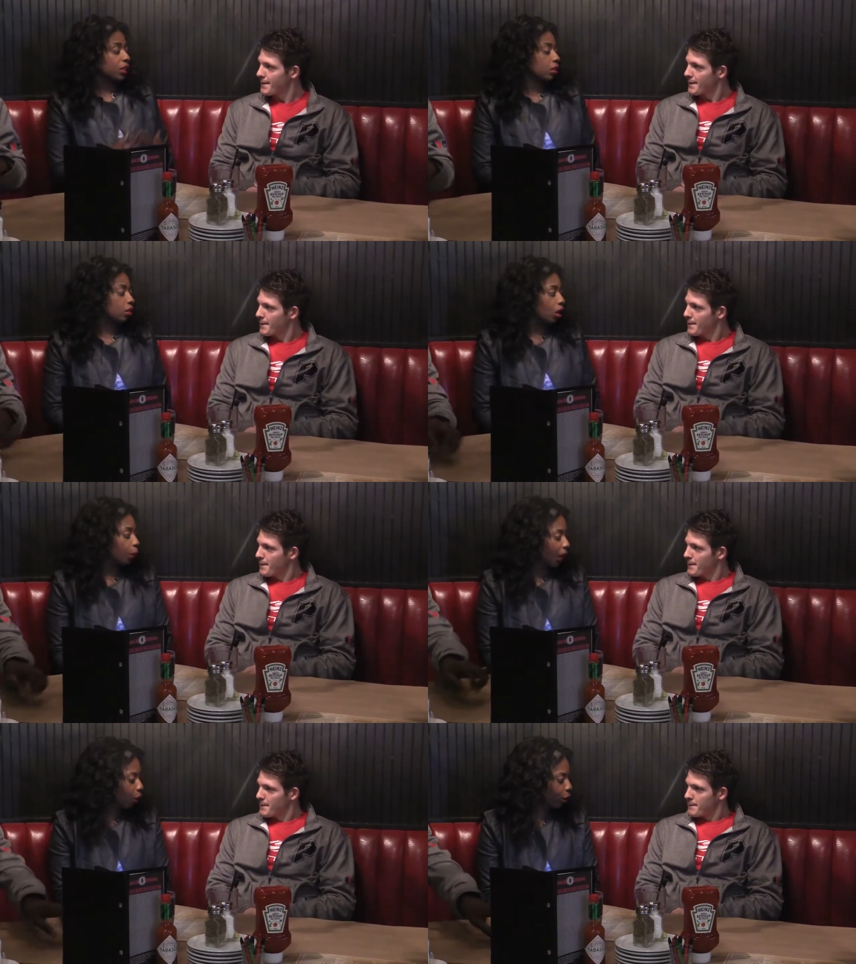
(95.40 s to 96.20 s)
Speaker 1: Mississauga
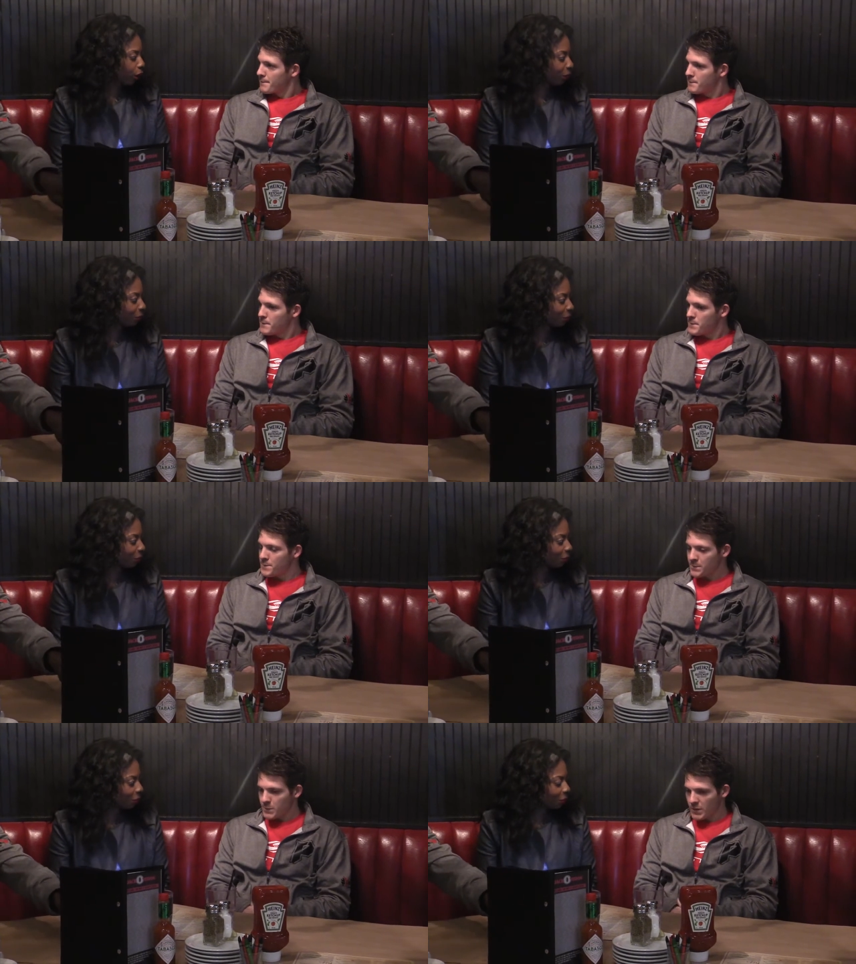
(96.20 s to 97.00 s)
Power?
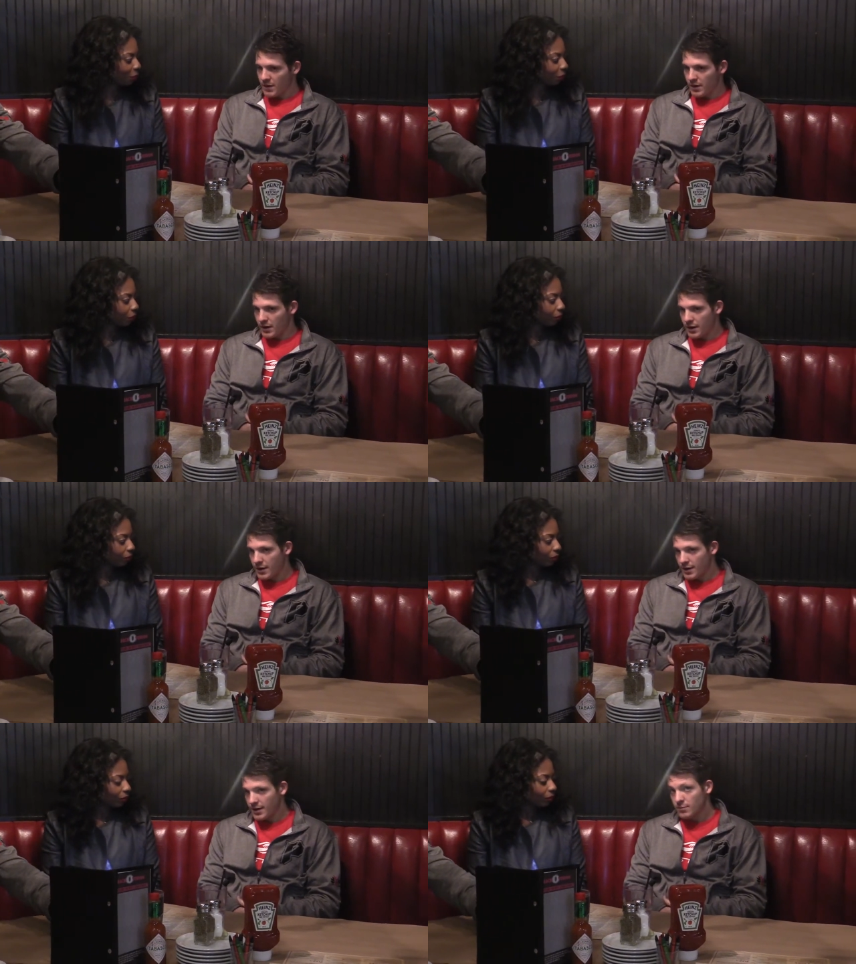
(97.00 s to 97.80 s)

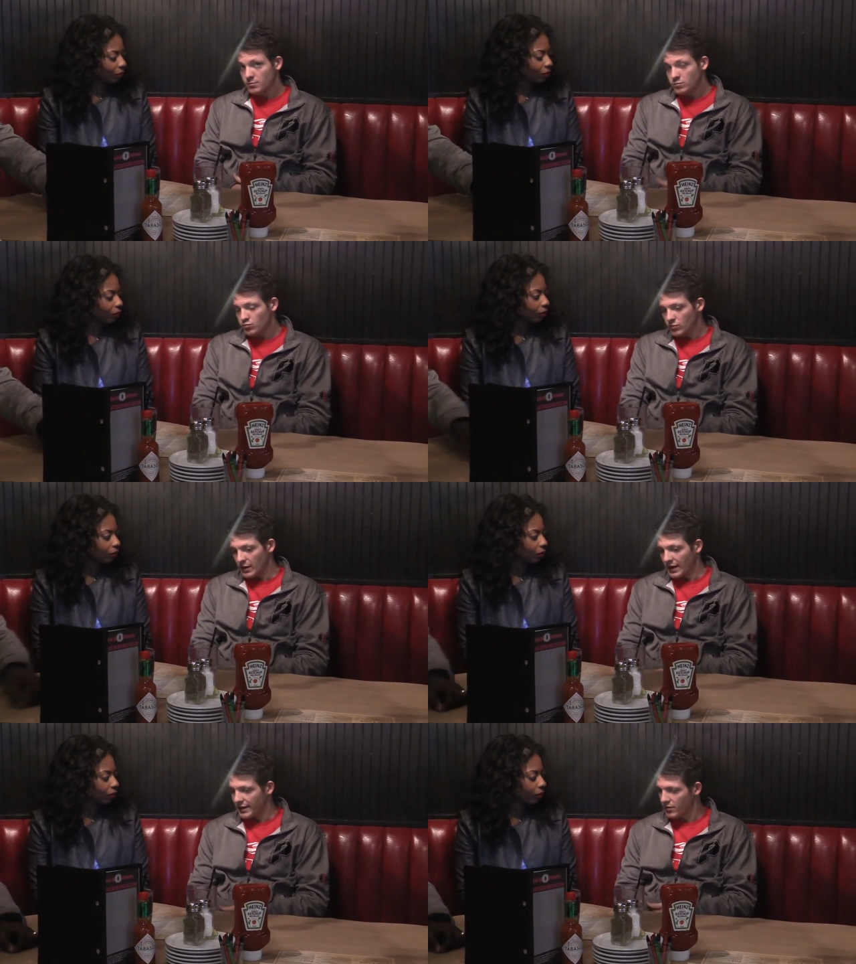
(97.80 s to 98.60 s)
Speaker 2: Um,
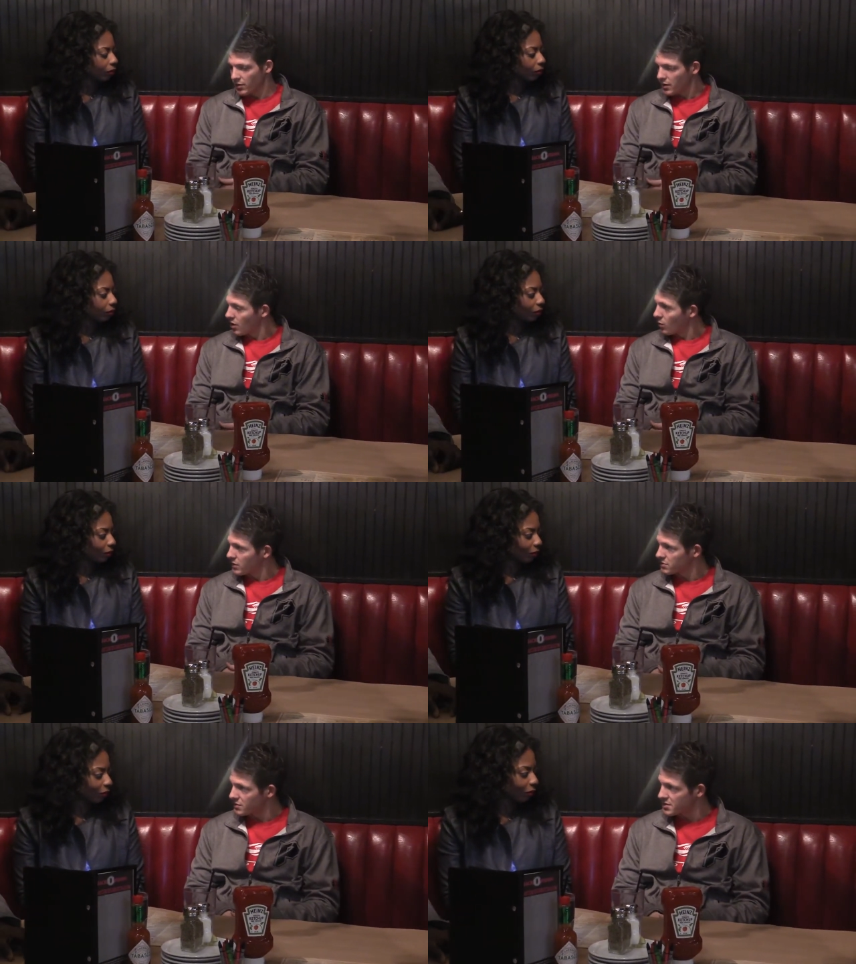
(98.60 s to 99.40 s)
I didn't really know what
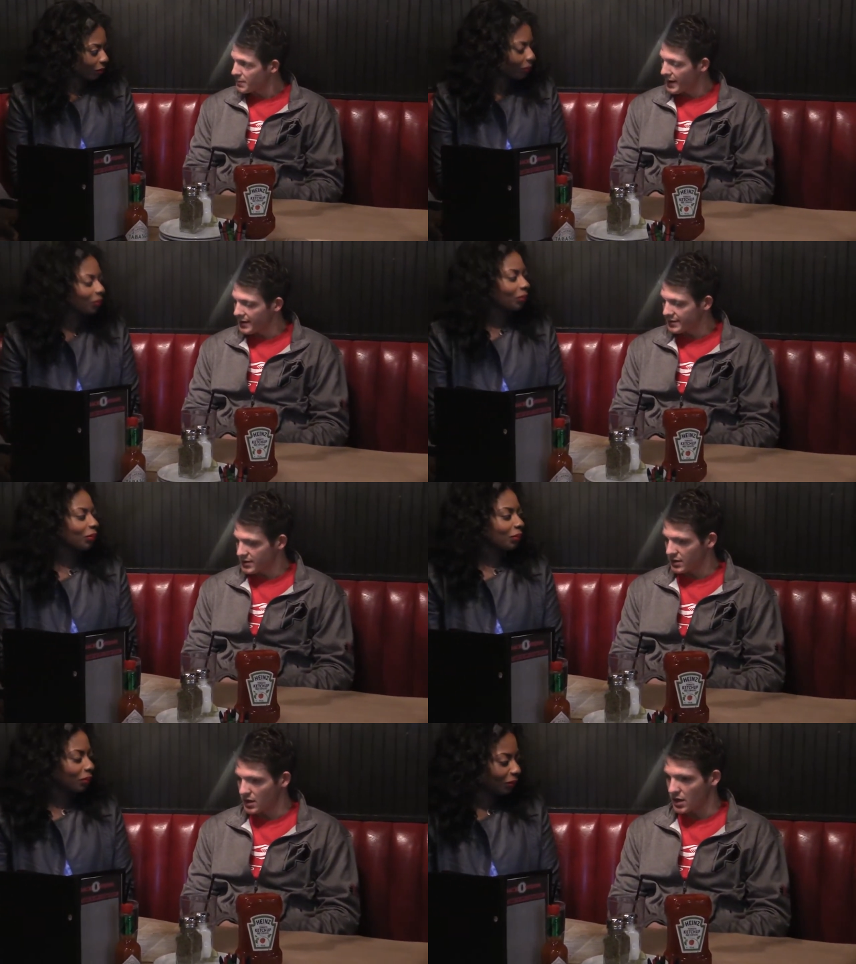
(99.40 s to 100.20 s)
to expect.
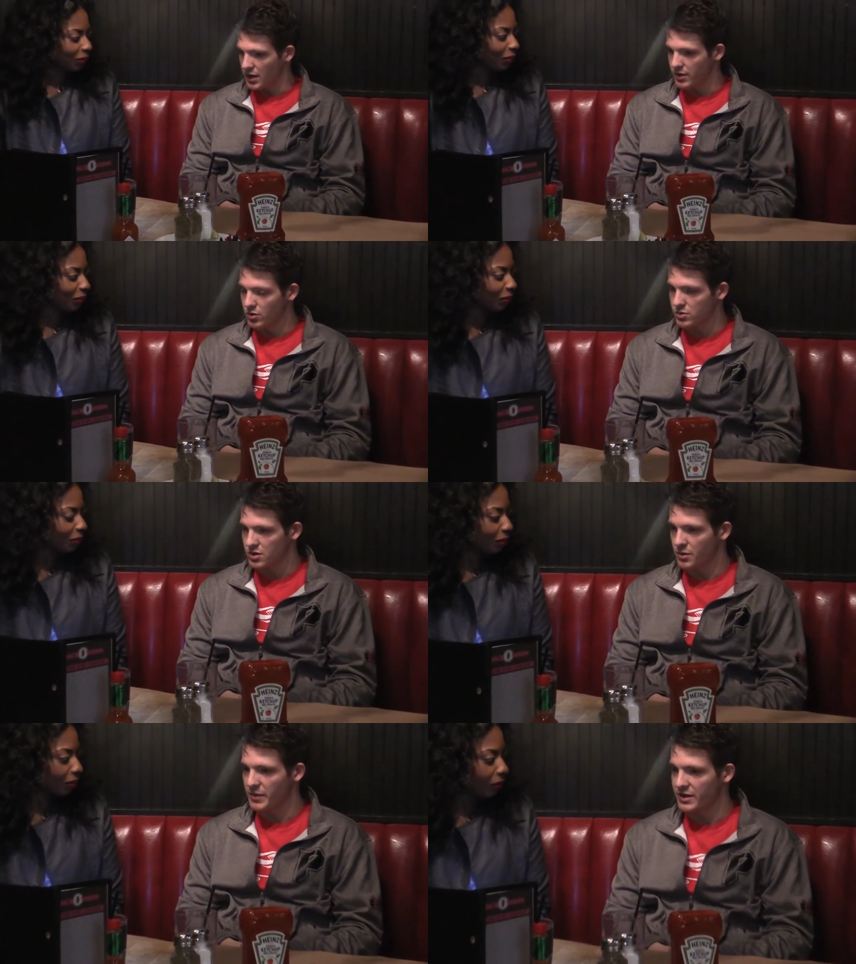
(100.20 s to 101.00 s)
Uh, I knew it was
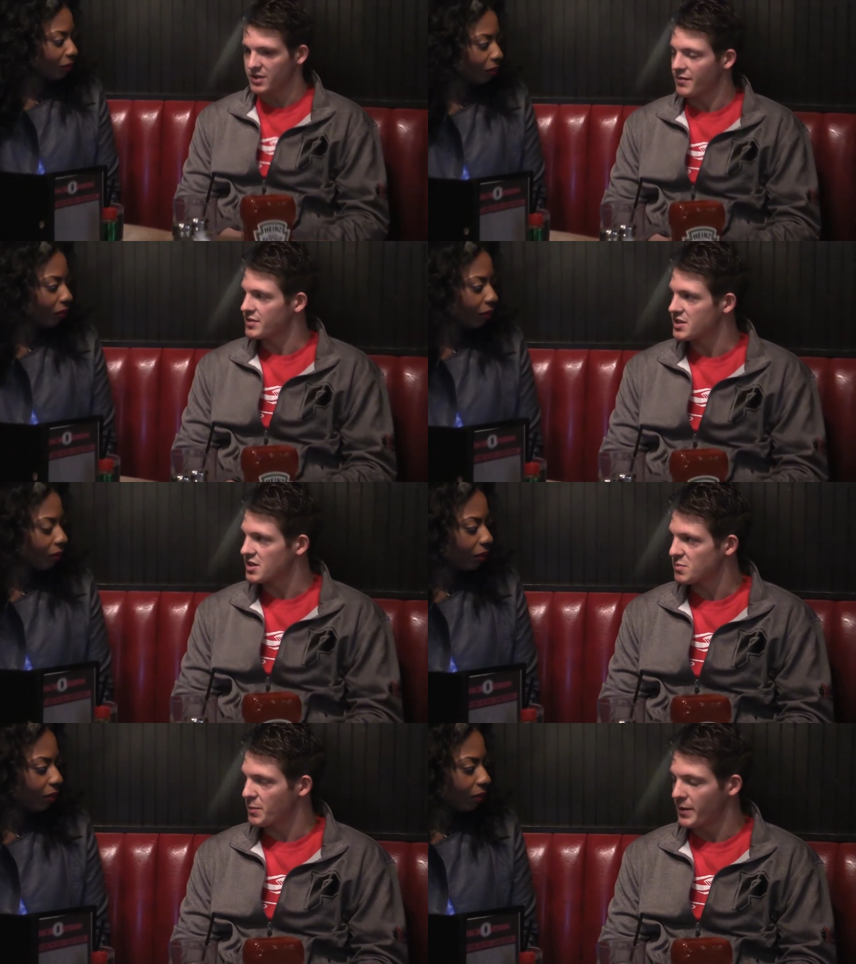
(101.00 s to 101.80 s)
going to be a tough
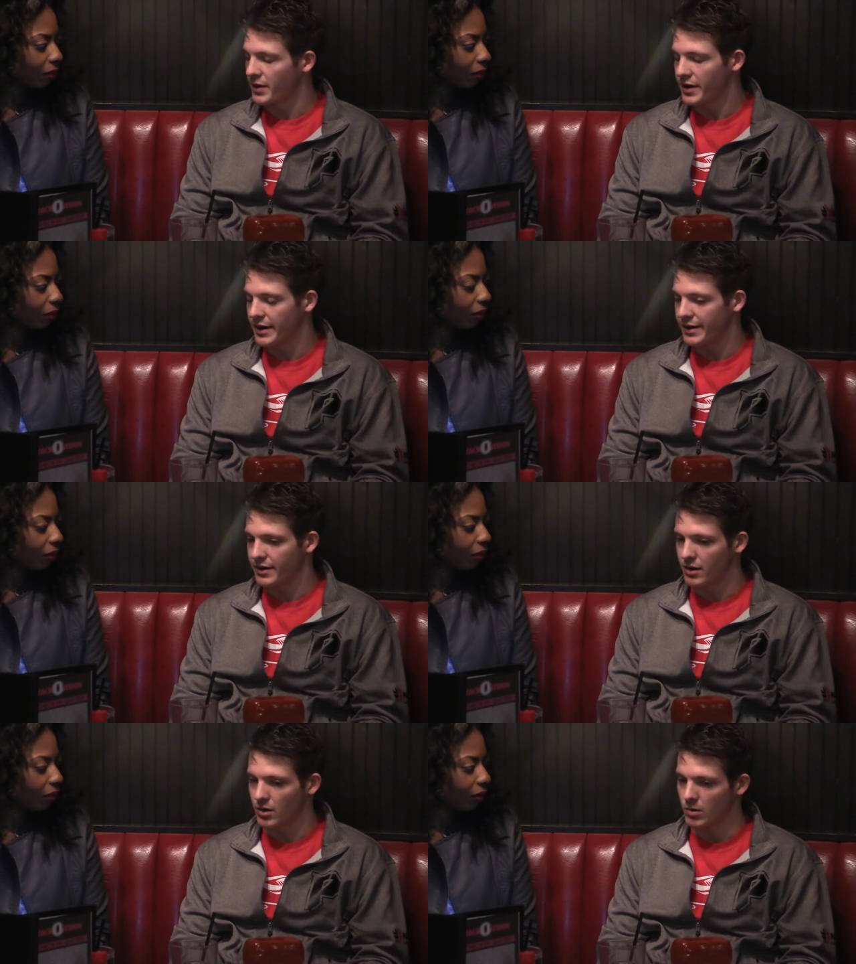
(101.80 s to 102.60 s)
adjustment period. I didn't
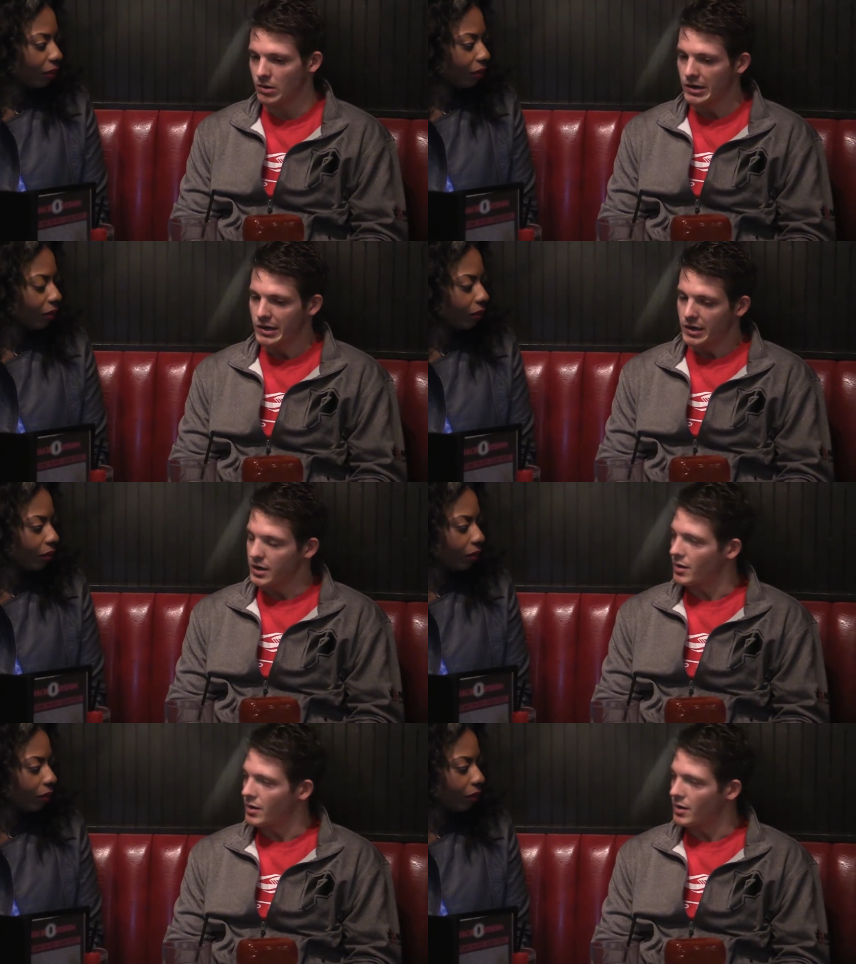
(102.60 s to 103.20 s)
know, you